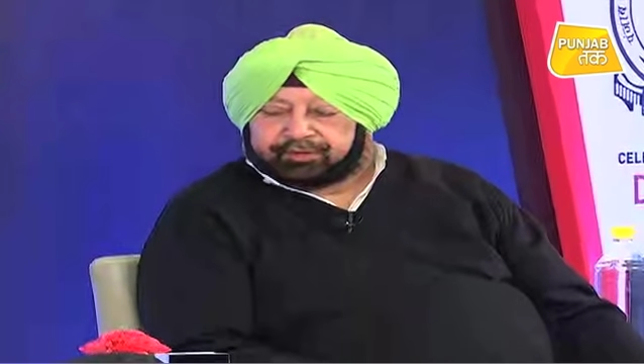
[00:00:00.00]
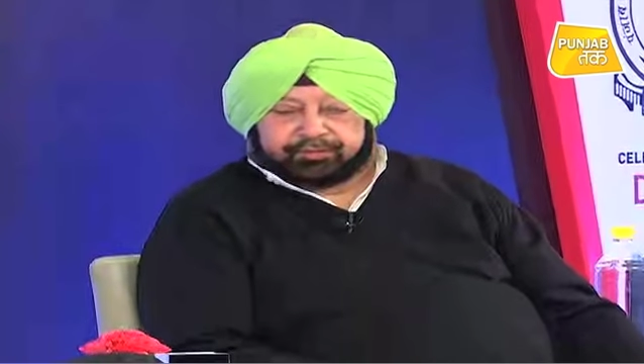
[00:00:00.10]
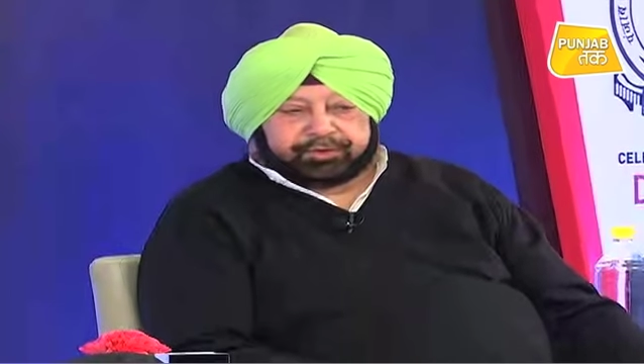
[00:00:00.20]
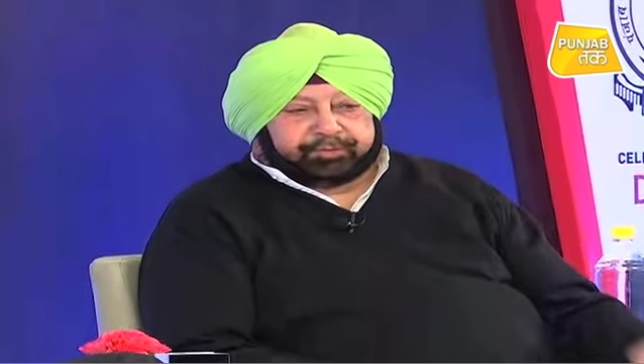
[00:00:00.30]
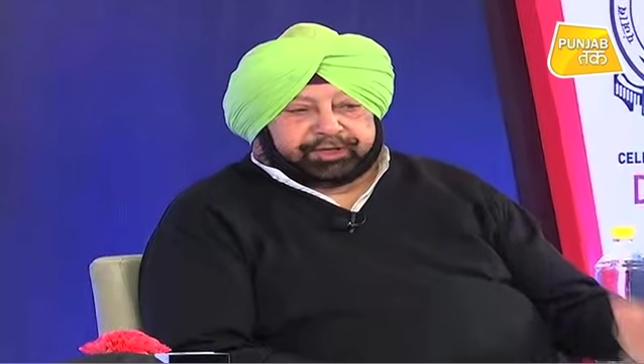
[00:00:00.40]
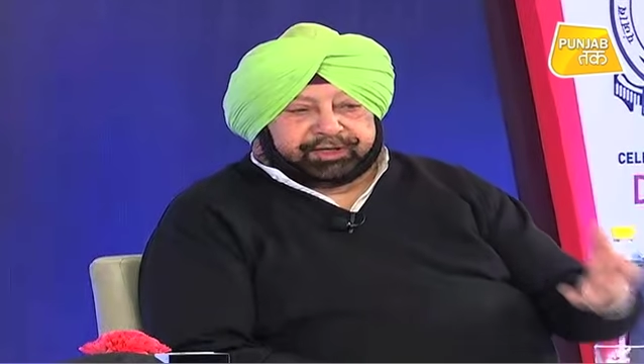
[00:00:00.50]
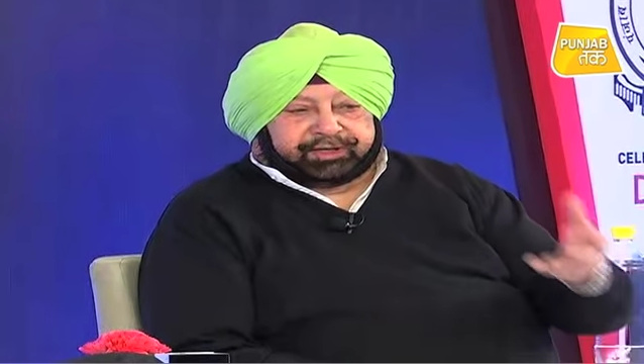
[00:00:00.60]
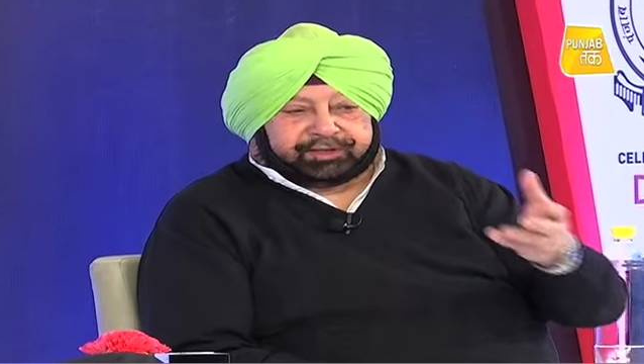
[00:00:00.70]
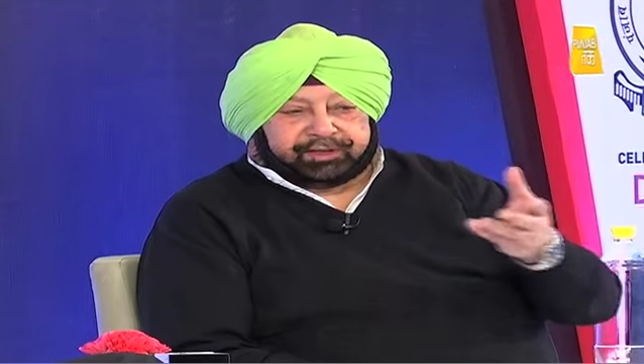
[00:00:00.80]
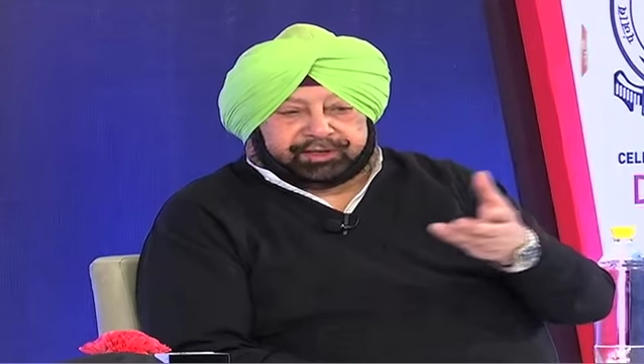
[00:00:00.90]
We
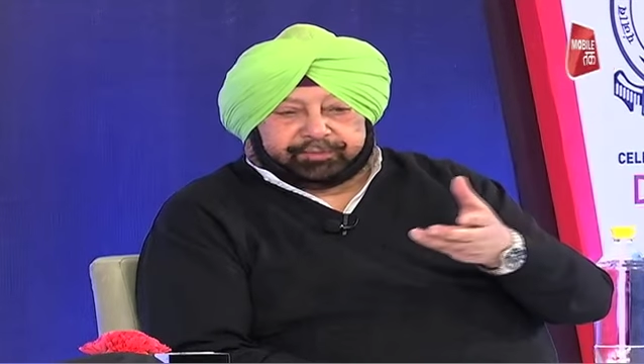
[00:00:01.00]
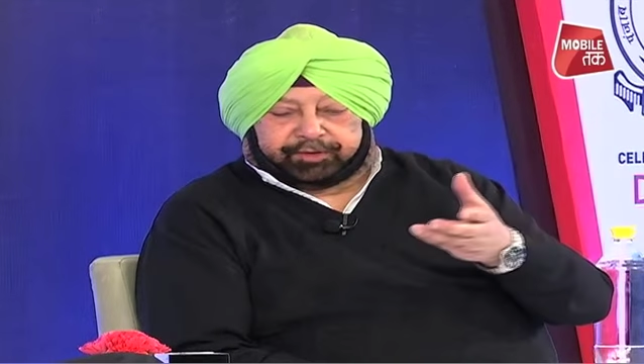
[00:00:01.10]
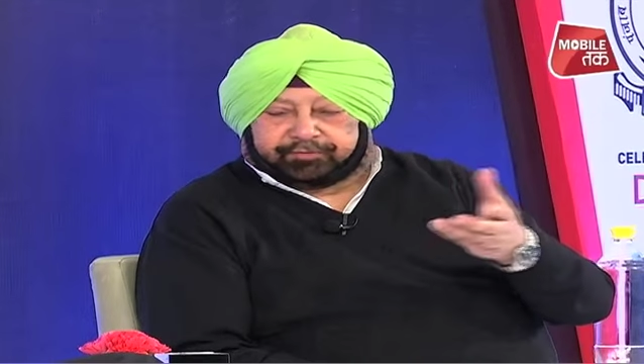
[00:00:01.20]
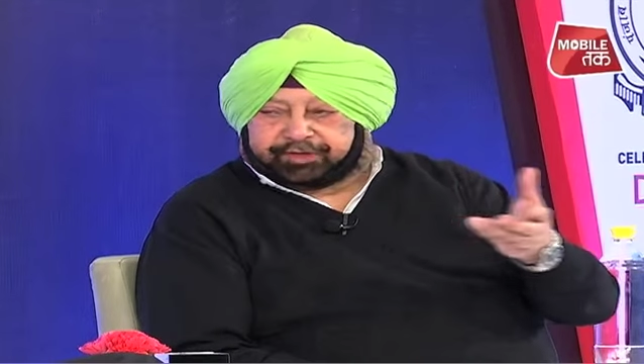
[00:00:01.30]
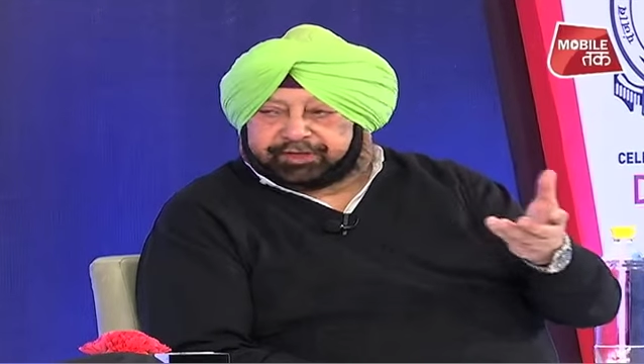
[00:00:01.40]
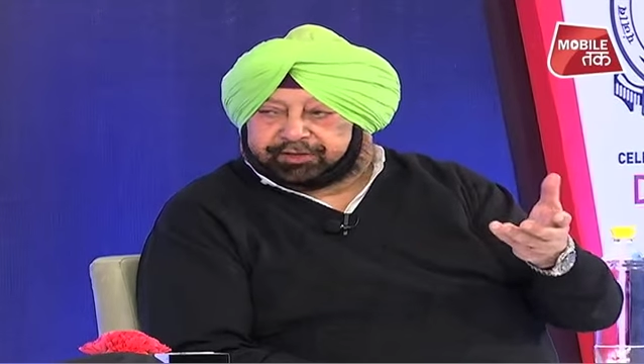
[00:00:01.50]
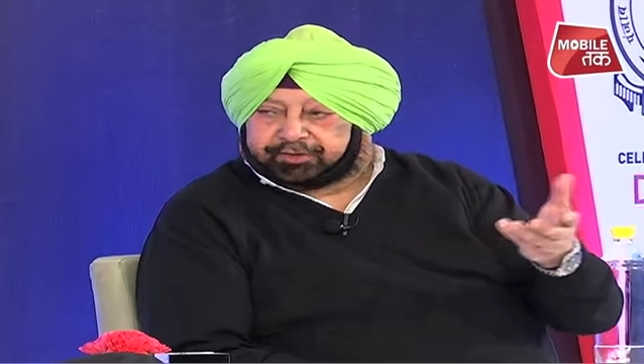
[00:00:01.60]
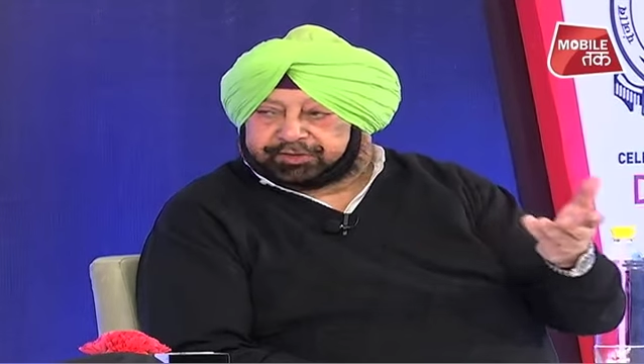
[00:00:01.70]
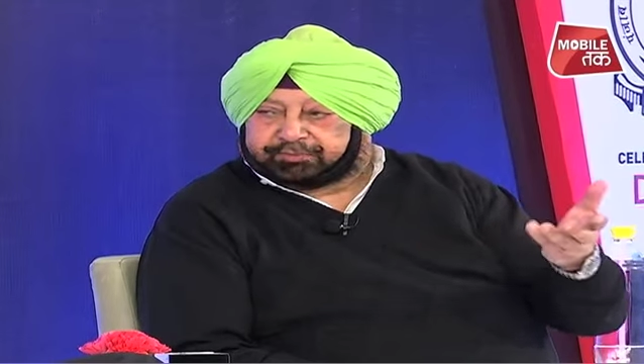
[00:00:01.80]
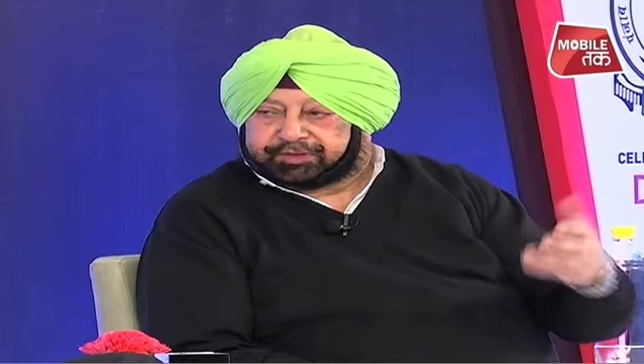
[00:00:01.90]
may eat a little bit of kheer
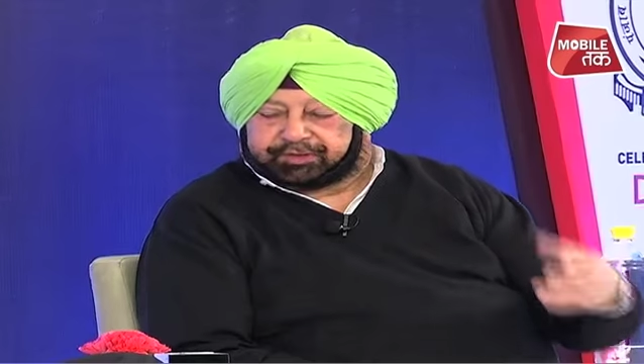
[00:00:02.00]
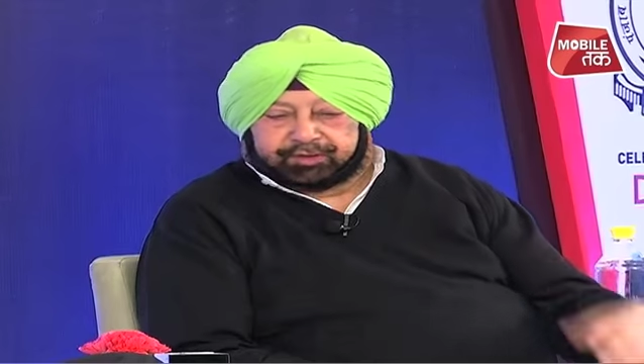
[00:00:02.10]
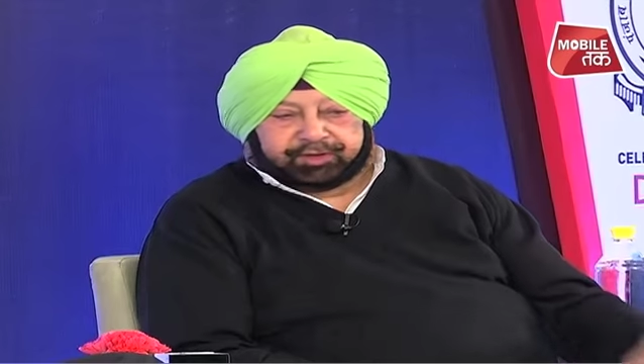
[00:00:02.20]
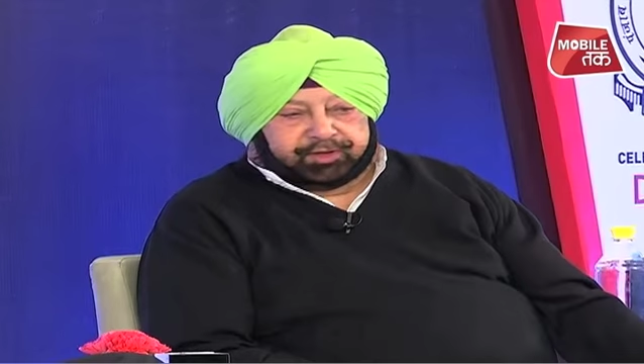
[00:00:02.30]
or something.